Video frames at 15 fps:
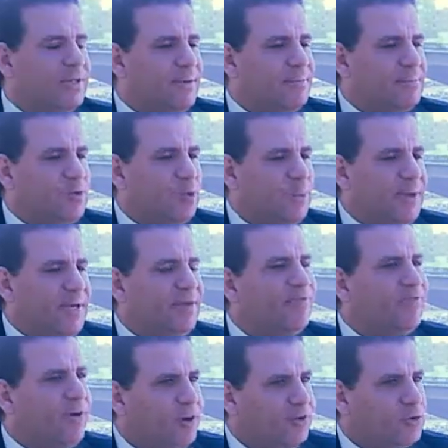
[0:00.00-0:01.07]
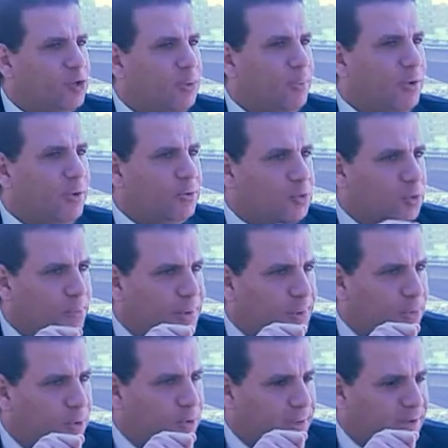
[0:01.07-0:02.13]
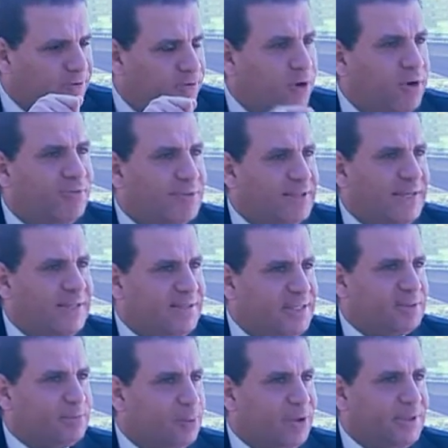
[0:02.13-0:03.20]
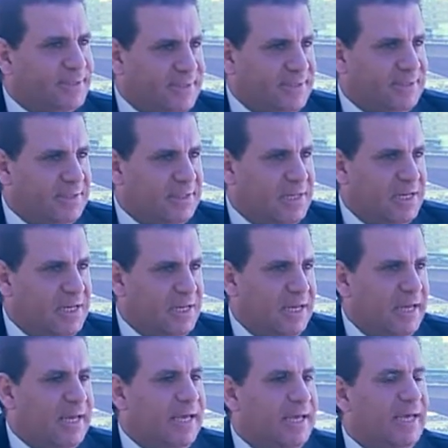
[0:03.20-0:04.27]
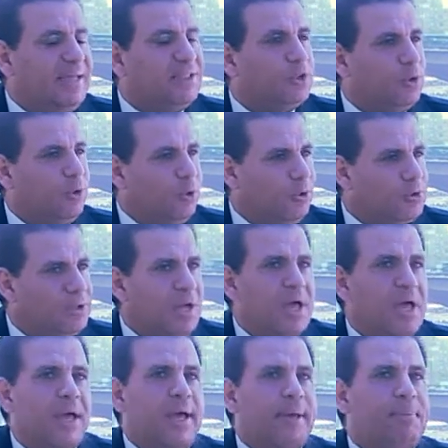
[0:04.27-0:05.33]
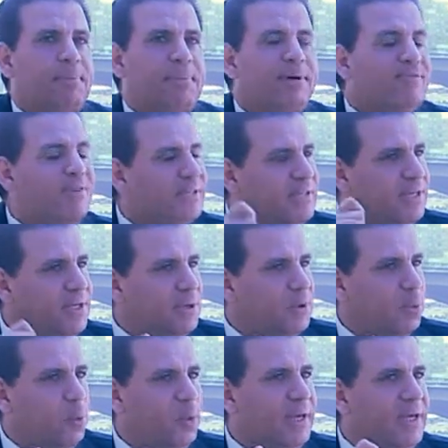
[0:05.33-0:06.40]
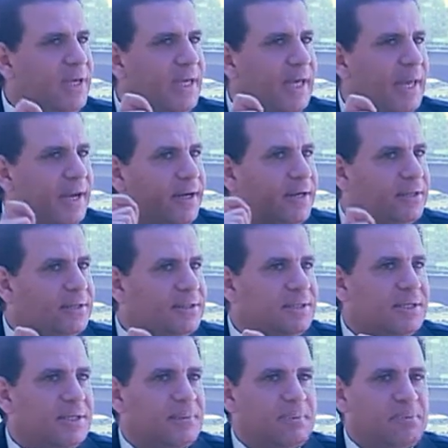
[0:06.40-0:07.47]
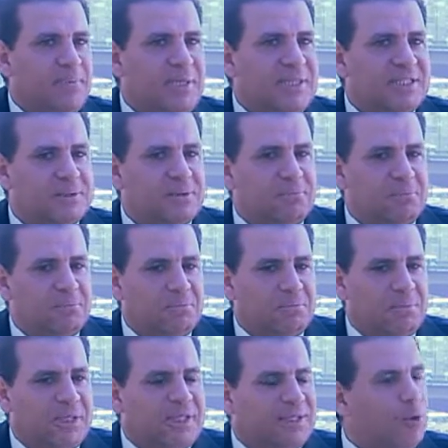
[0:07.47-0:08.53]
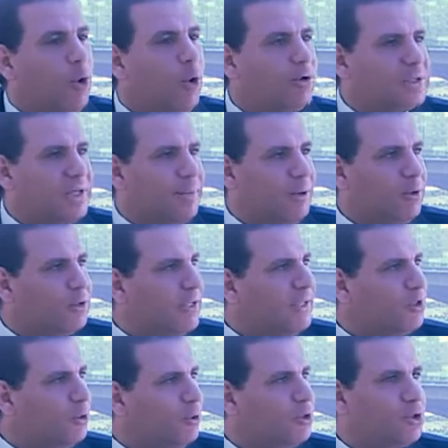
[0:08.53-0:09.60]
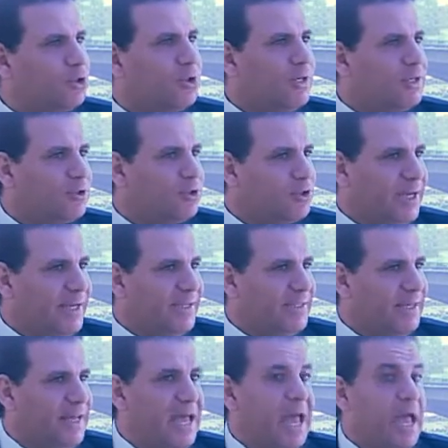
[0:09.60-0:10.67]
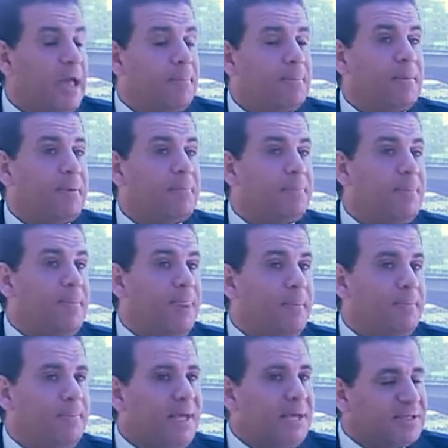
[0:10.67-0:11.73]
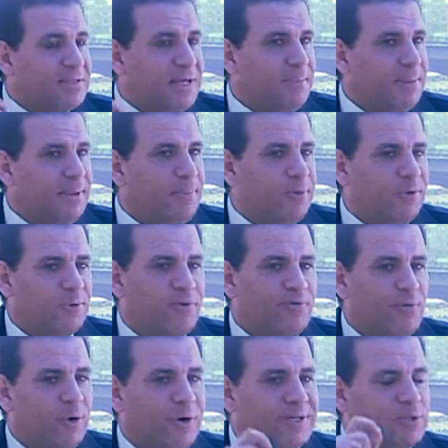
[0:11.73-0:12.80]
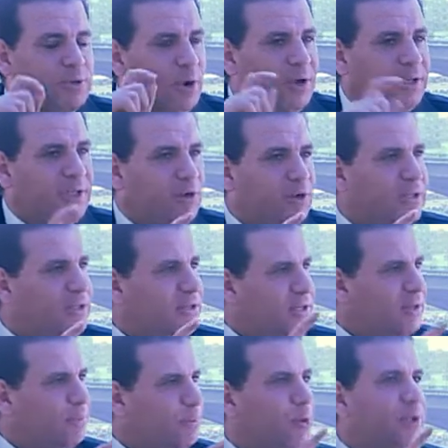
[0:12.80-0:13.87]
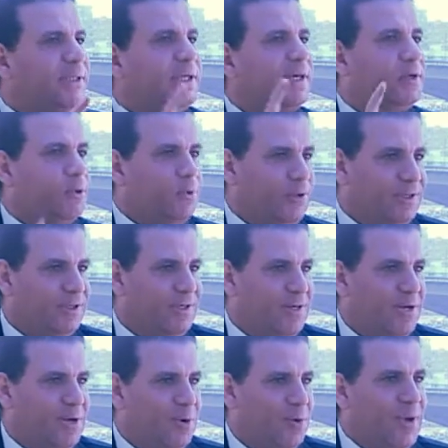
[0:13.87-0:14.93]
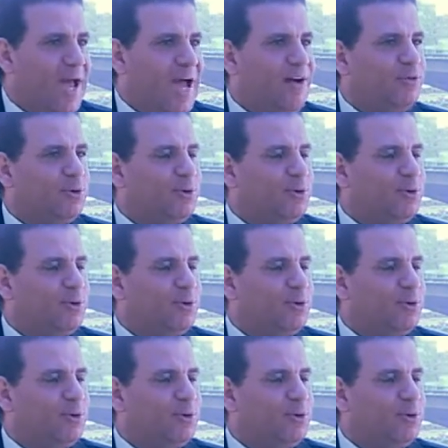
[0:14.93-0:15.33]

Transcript: them to be involved, to be more involved in this process. NGOs. Previously, we heard many talks about NGOs' role in society. Some people focused only on their political role. We have